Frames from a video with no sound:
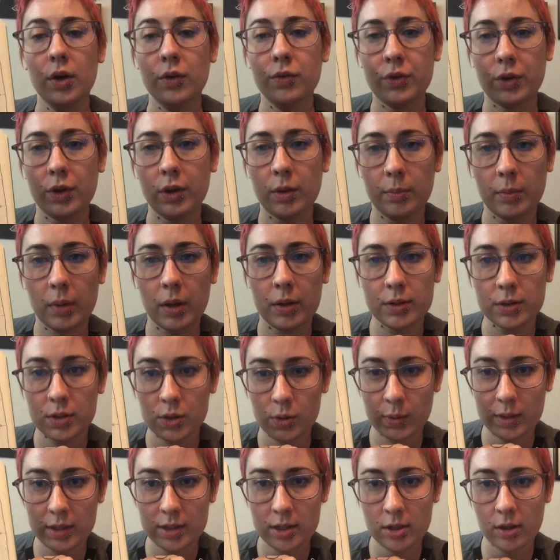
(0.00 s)
for the month,
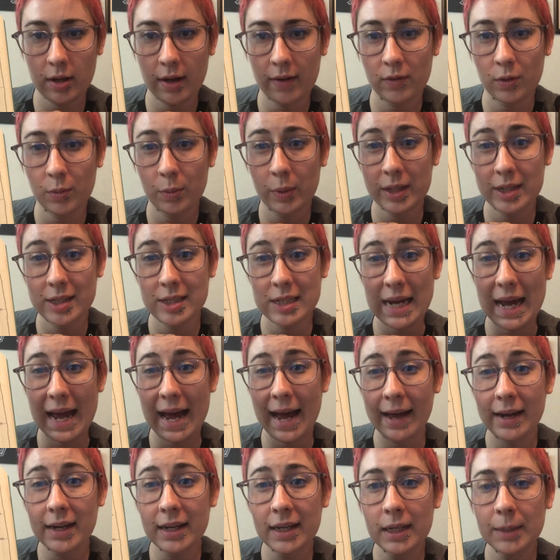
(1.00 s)
so I still have a place to
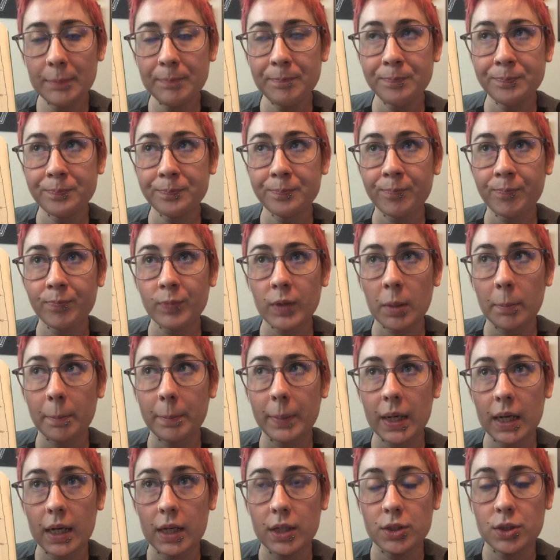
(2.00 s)
add it,
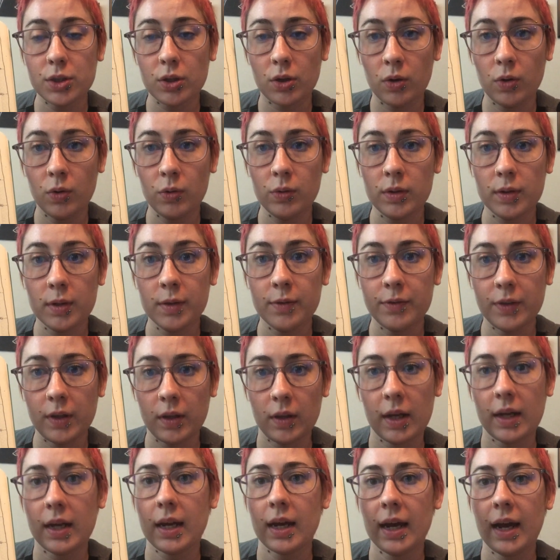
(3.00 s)
but I don't feel
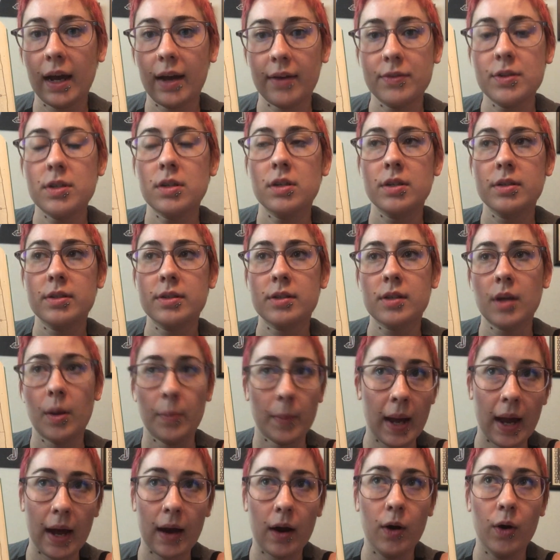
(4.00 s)
like I have to
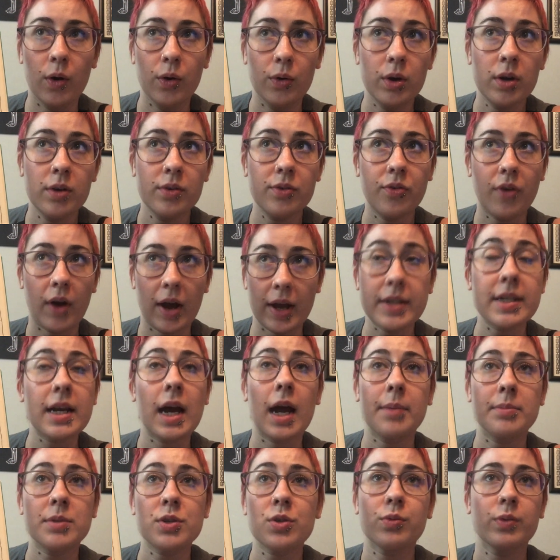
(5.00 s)
somehow find
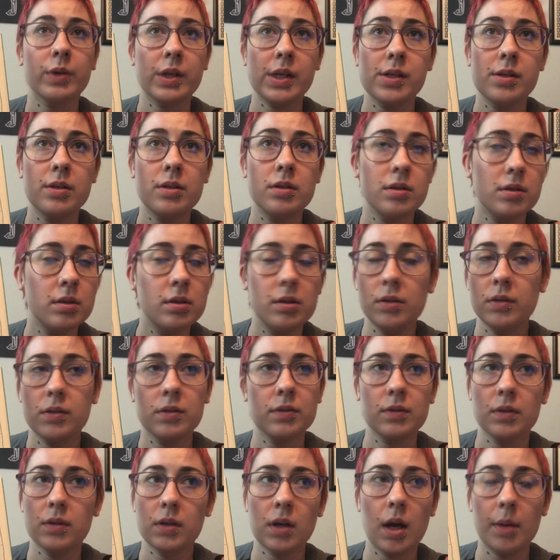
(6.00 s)
time to read
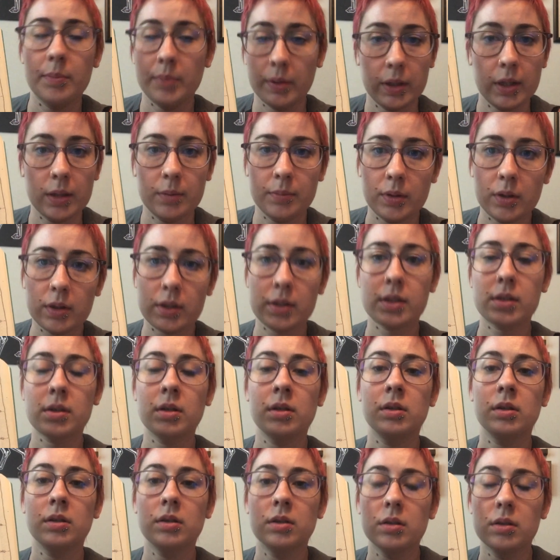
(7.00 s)
a billion books
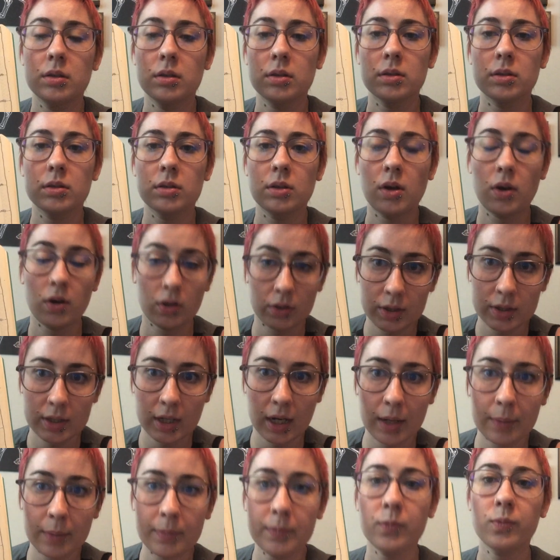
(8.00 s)
all the
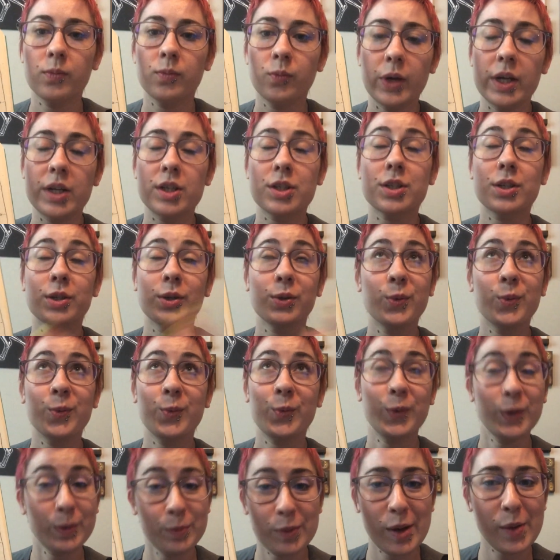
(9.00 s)
time, which
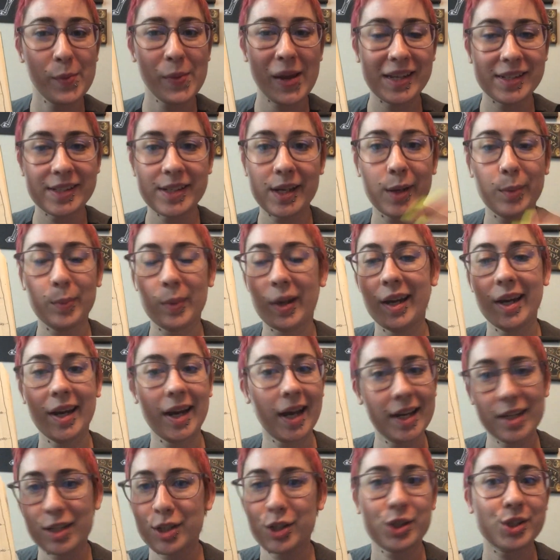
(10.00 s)
would be amazing, but
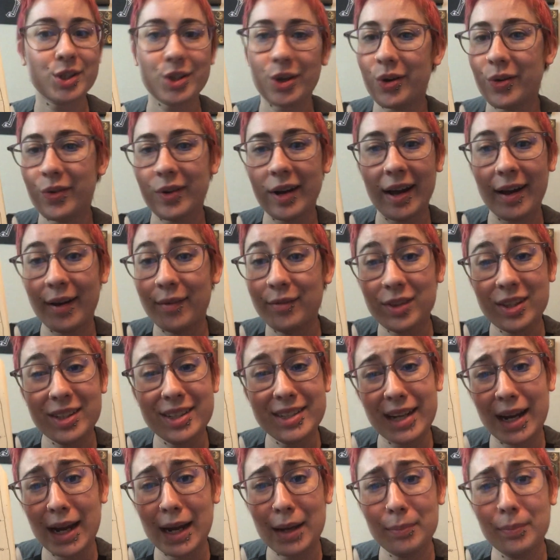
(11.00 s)
I just don't have the
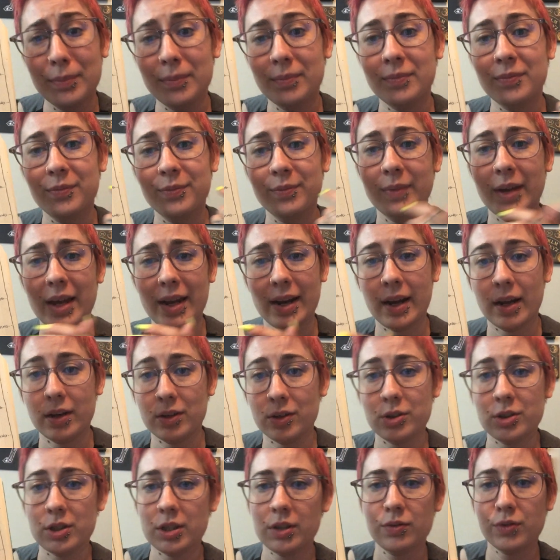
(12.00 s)
time and
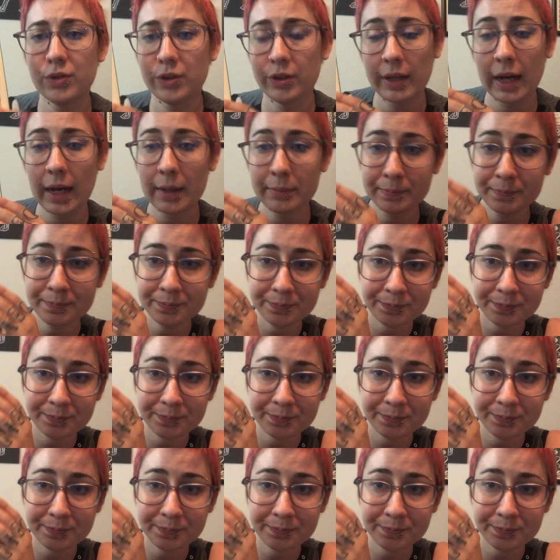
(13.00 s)
energy for that.